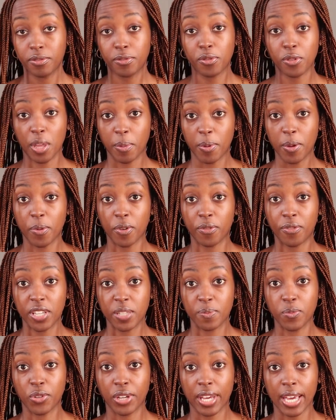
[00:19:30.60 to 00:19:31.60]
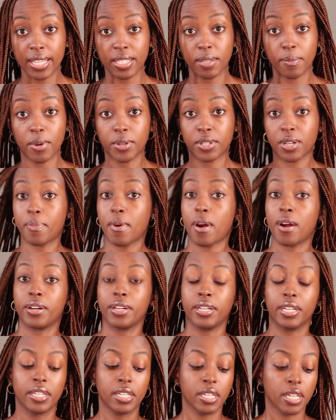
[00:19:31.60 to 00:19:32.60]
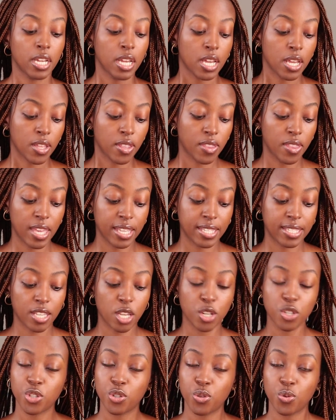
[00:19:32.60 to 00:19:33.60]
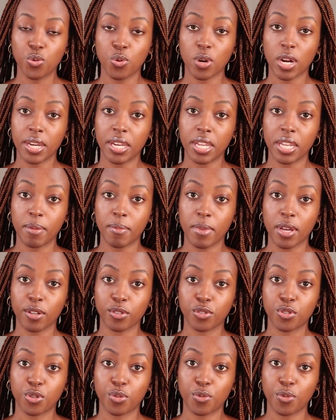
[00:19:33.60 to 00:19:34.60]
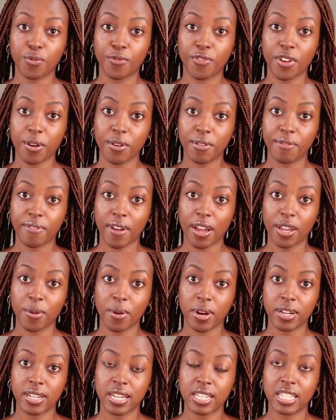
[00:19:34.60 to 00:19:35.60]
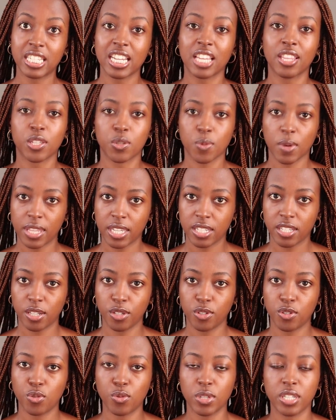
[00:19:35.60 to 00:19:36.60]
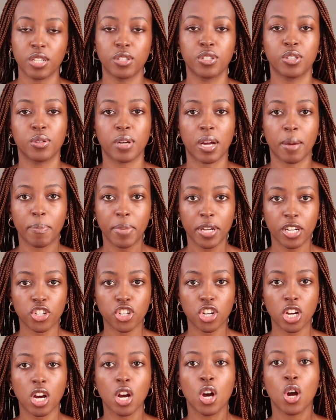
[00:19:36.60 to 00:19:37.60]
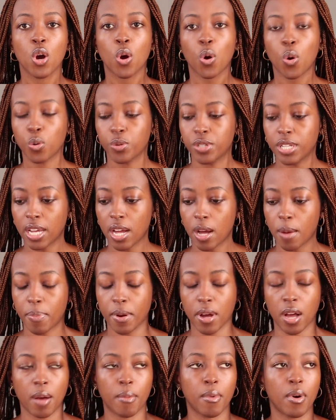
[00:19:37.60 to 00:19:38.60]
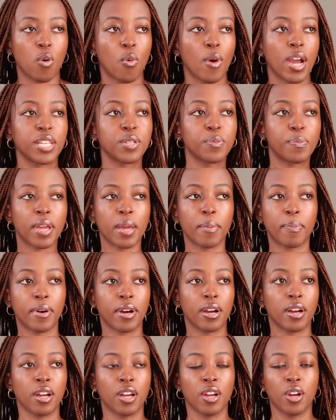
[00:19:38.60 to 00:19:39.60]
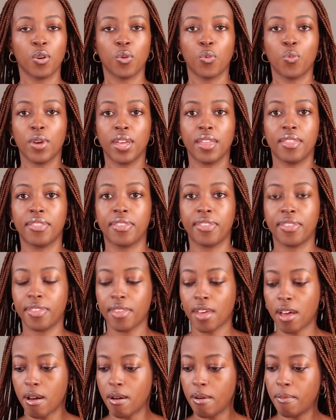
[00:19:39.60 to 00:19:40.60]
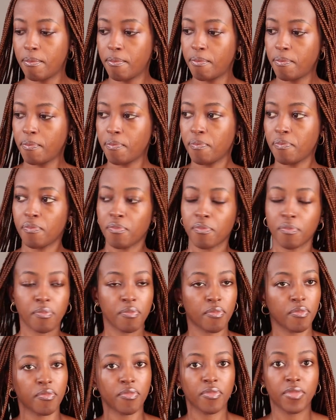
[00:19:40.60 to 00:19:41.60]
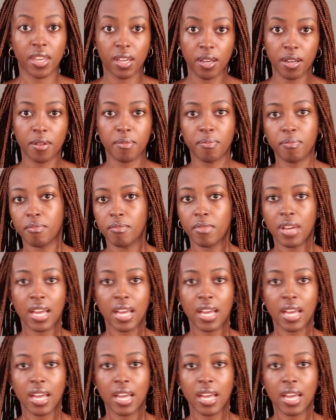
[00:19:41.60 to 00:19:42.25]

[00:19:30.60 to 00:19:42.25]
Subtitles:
for the people Facebook cares about, apparently they send you an email to verify your identity, and that's what they tell you to do. They tell you to take a picture holding up a white paper with the